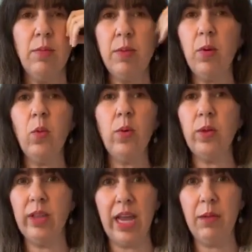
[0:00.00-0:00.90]
People
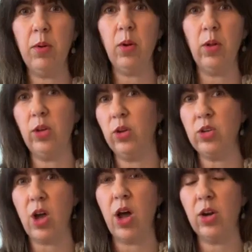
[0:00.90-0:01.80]
will label
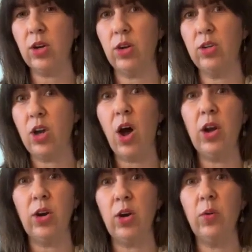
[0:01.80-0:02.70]
your daughter
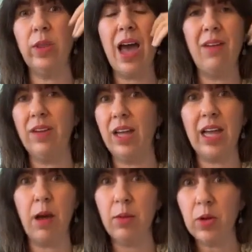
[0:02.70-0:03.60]
daughter with having a
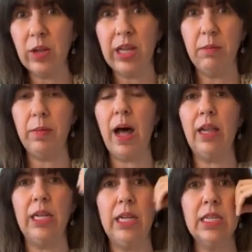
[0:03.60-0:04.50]
chemical
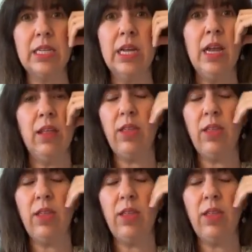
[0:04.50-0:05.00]
imbalance.